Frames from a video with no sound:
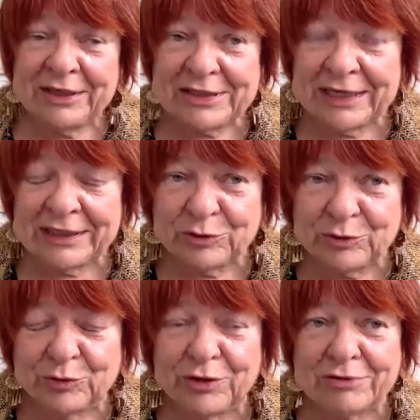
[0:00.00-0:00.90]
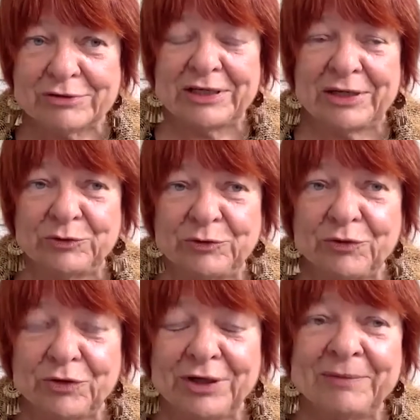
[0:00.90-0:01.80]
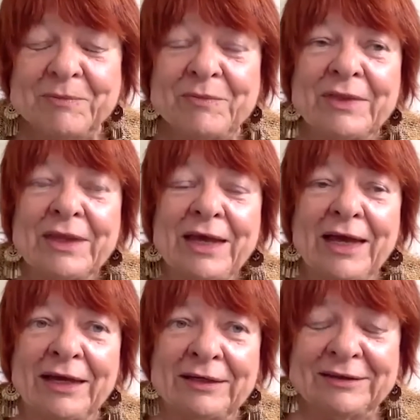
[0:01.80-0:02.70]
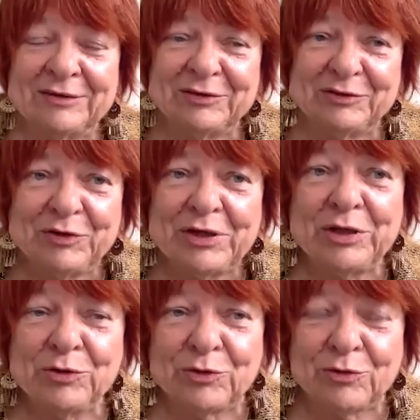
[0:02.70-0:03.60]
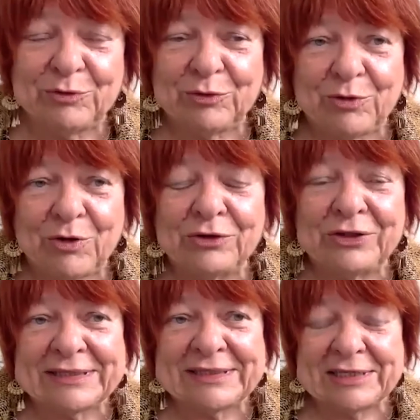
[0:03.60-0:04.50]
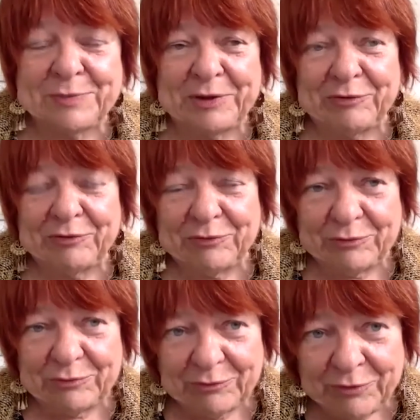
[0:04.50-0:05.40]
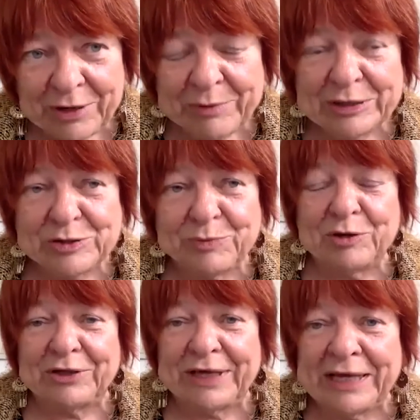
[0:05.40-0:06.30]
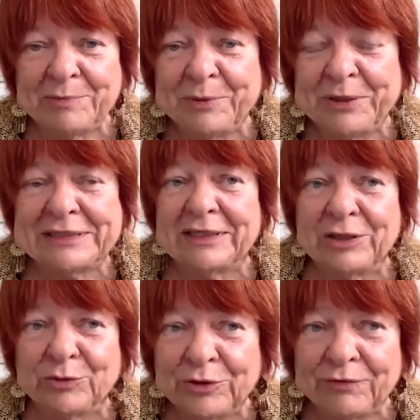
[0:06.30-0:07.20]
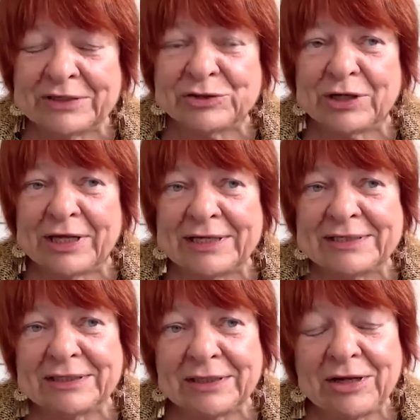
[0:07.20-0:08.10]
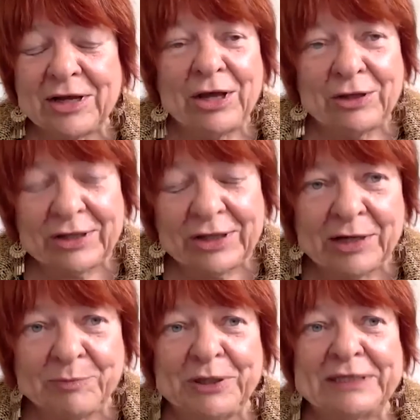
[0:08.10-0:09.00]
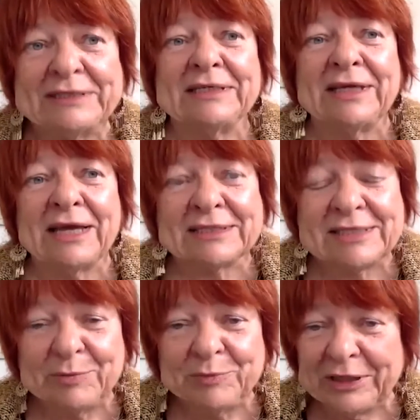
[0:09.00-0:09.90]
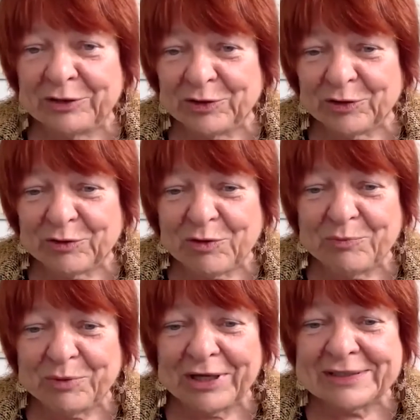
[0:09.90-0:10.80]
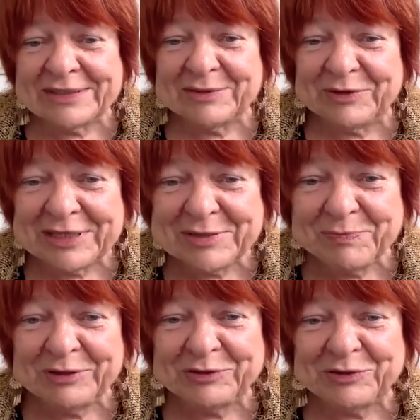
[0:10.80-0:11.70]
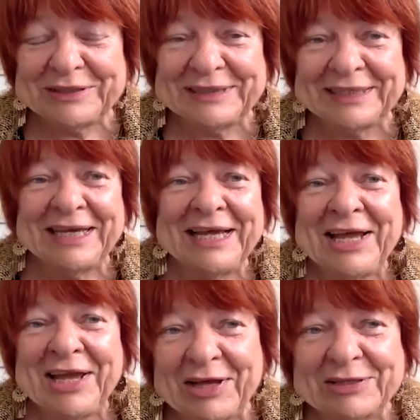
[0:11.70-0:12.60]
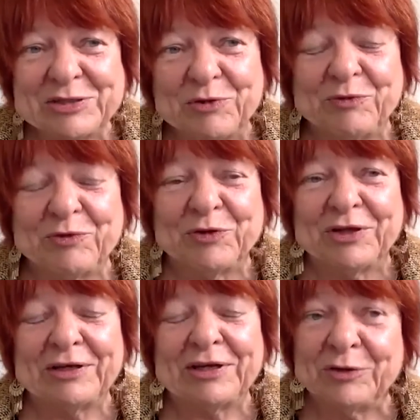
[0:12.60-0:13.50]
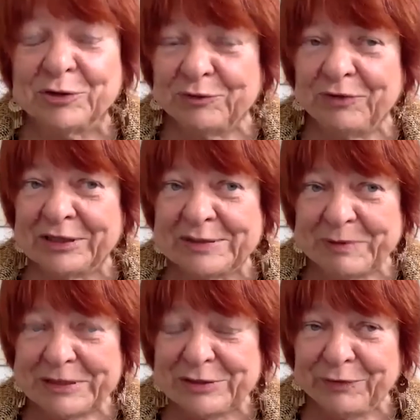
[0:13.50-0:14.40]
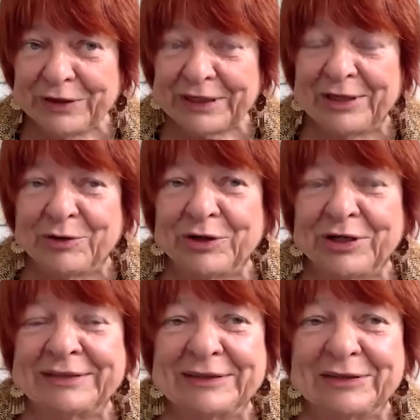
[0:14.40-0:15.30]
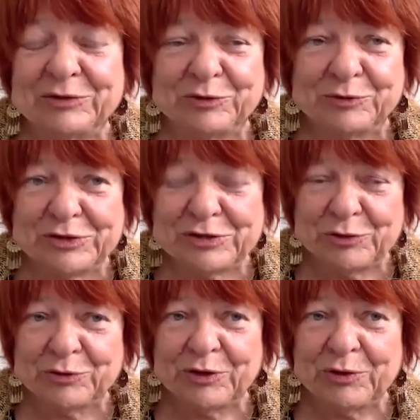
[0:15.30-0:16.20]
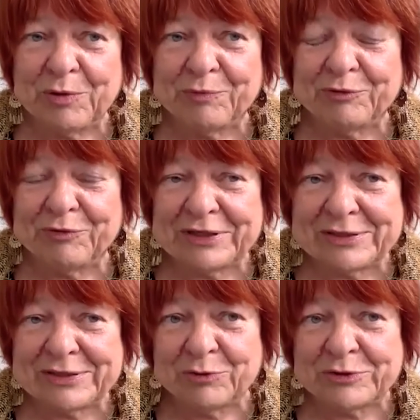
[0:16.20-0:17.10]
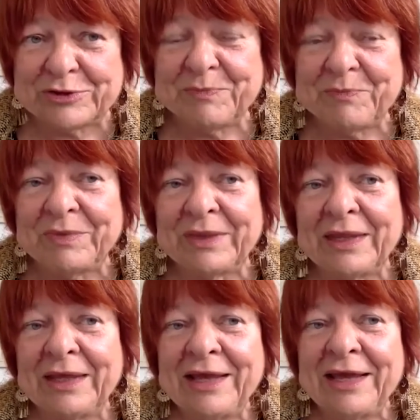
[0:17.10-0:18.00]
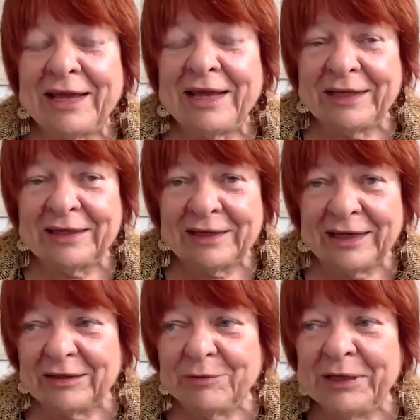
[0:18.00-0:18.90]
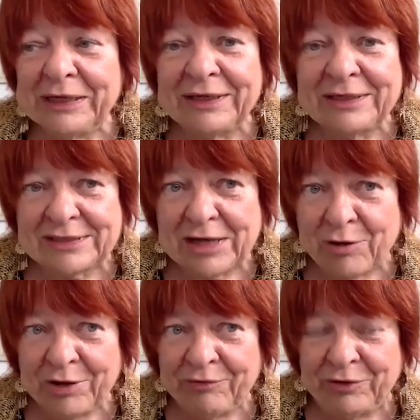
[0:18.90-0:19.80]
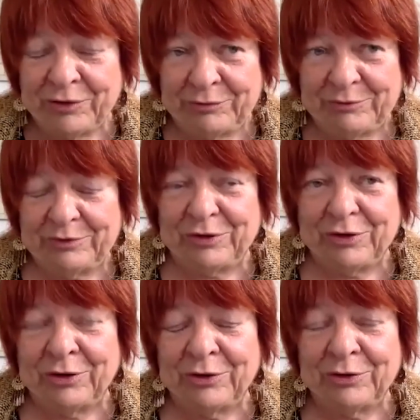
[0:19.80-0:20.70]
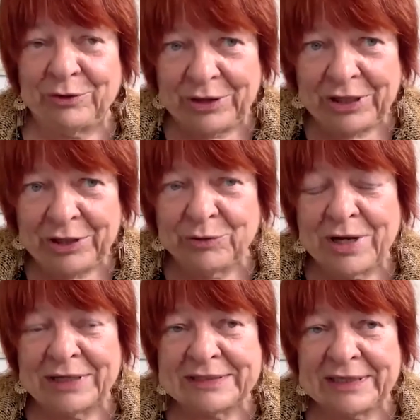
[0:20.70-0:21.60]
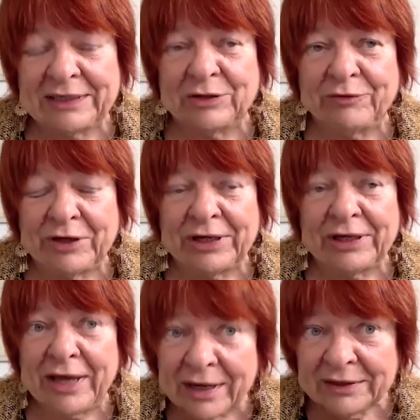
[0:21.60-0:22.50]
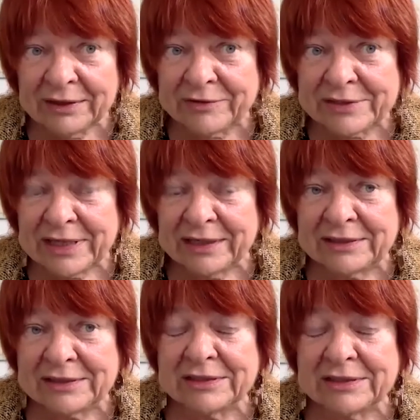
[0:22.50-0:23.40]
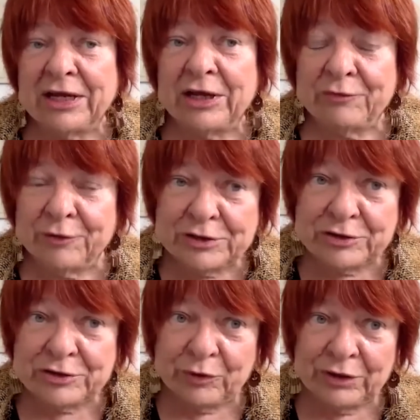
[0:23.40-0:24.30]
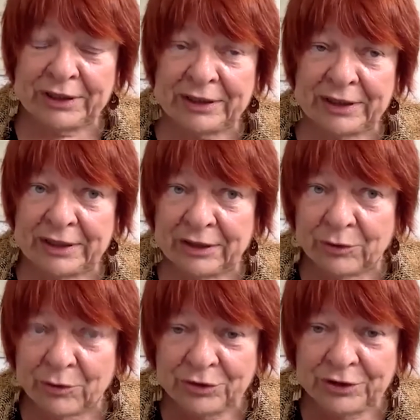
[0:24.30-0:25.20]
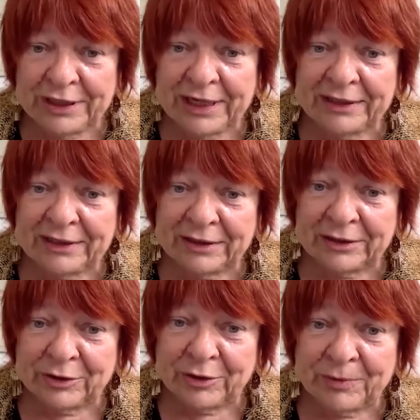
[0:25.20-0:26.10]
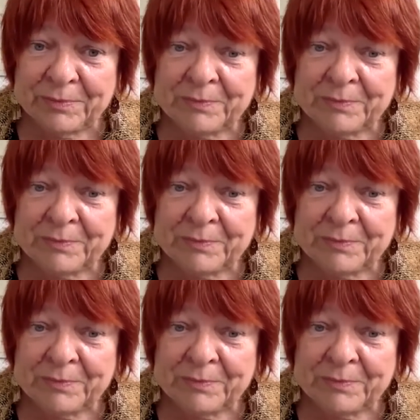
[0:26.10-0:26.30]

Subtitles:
taken 2003. And the EU context has been very much about the NPT universalizing, the NPT accepting the Comprehensive Test Ban Treaty and so forth, and not very specifically oriented towards nuclear weapon-free zones. In the Middle East, however, the EU has taken a very active stance, first of all in coordinating the